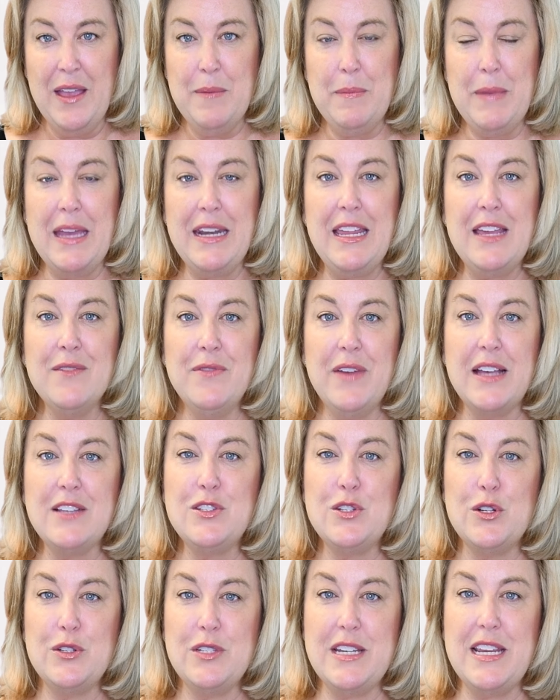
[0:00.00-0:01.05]
Many
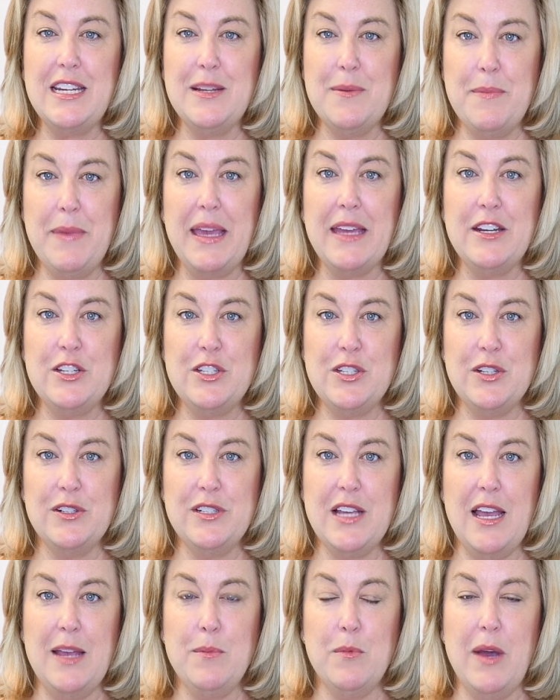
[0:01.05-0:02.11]
investors need to manage their
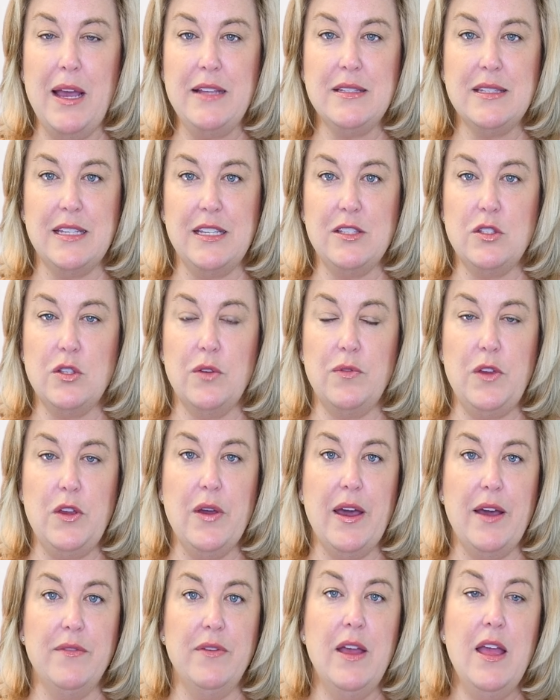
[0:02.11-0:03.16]
time wisely. So if you
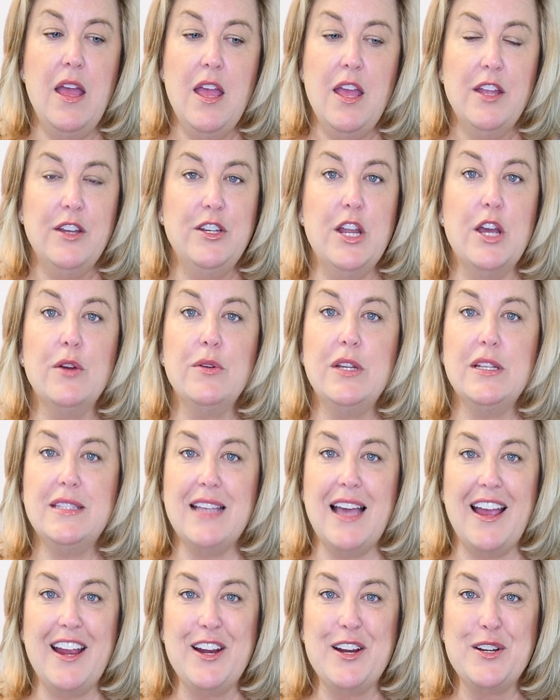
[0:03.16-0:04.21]
have no
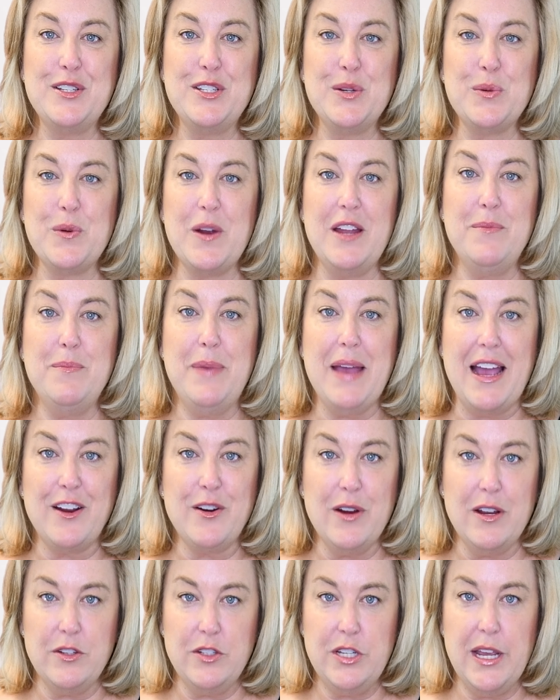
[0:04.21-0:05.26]
desire to run
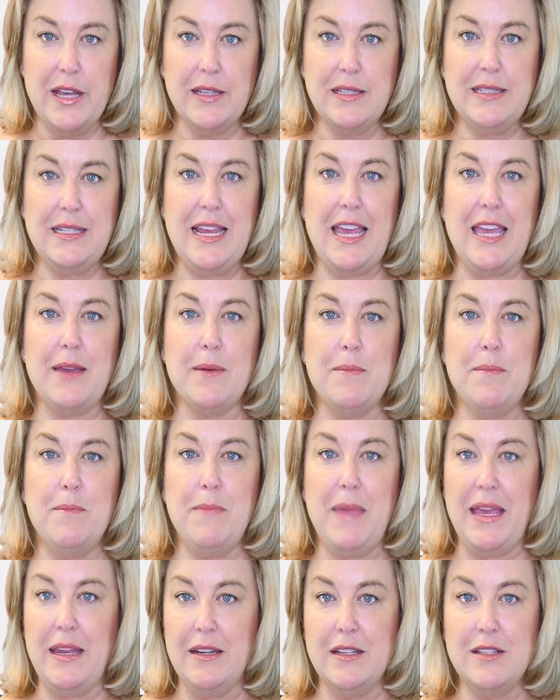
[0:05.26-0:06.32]
background checks, take
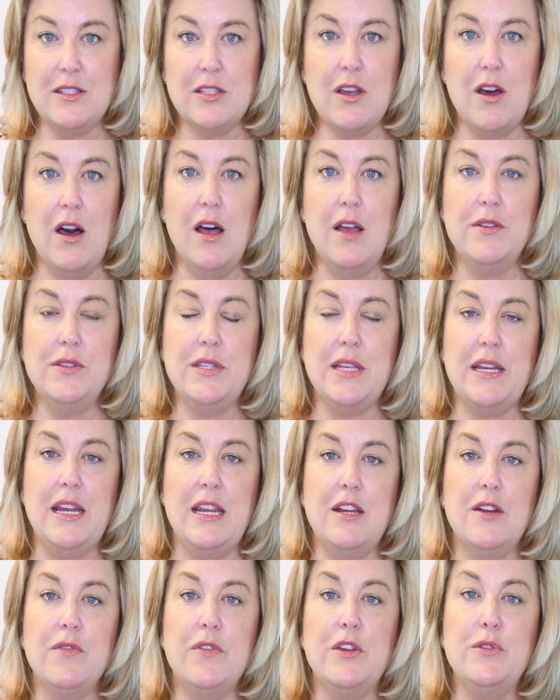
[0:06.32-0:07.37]
maintenance calls and
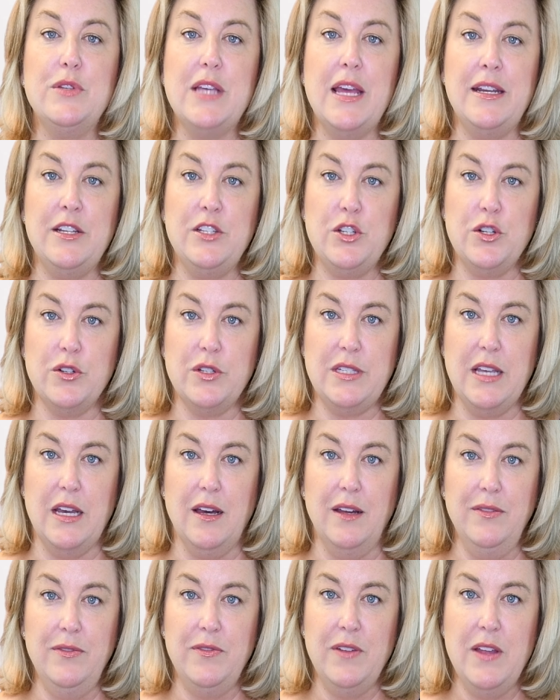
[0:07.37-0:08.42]
interview tenants
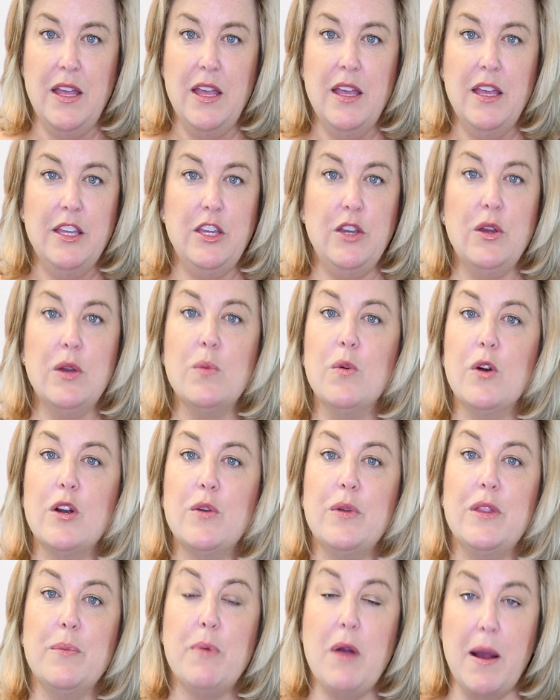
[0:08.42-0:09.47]
yourself. You can work
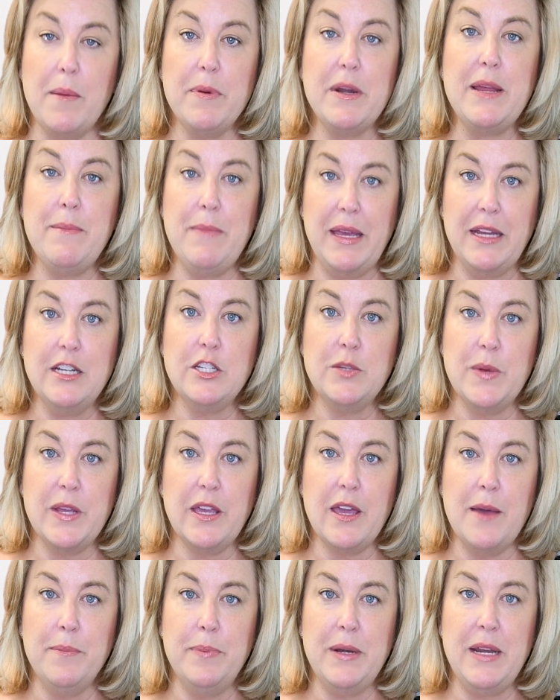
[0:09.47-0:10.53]
with a property management
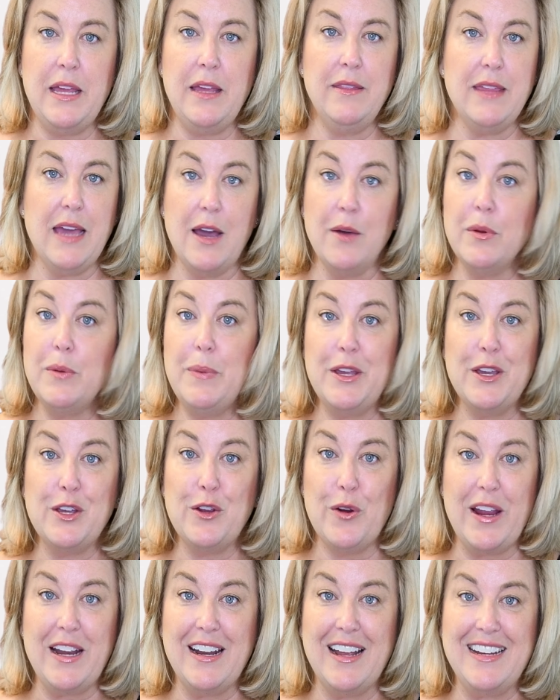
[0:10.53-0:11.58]
company. That would be a
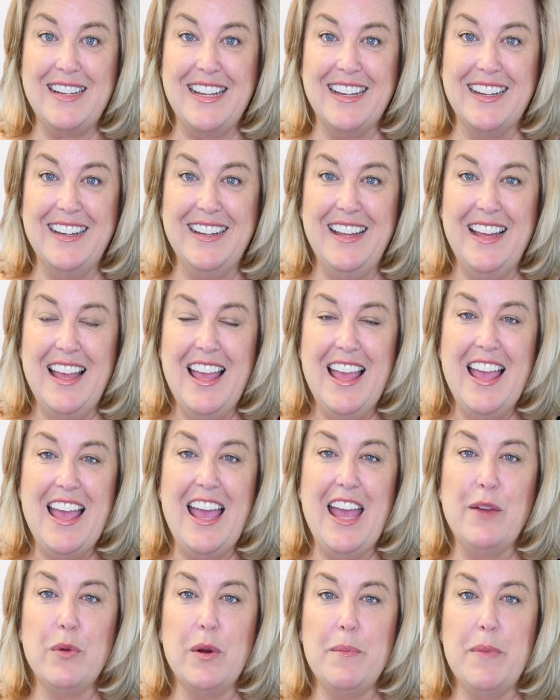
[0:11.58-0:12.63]
great idea.
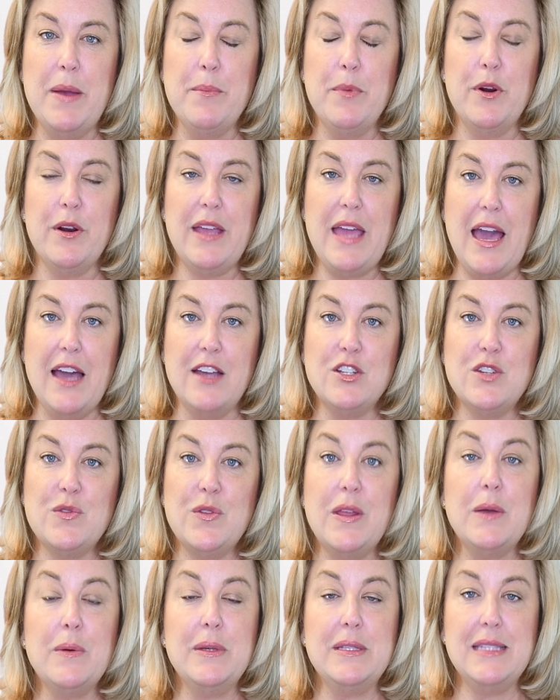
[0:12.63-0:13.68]
And remember, cash
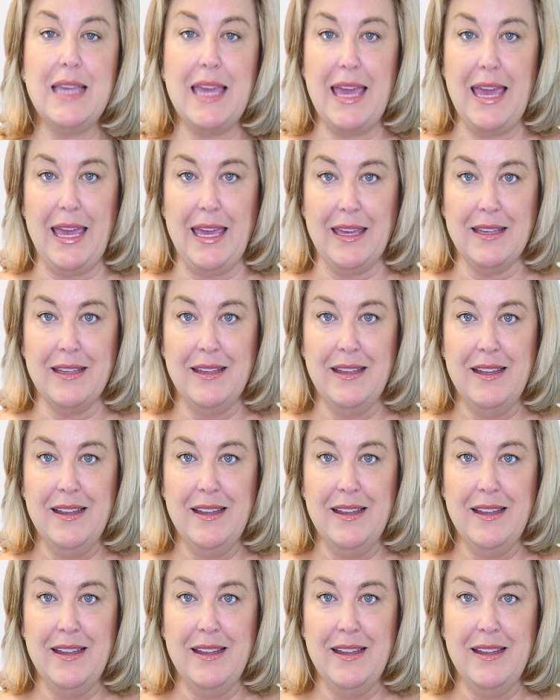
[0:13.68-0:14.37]
flow is king.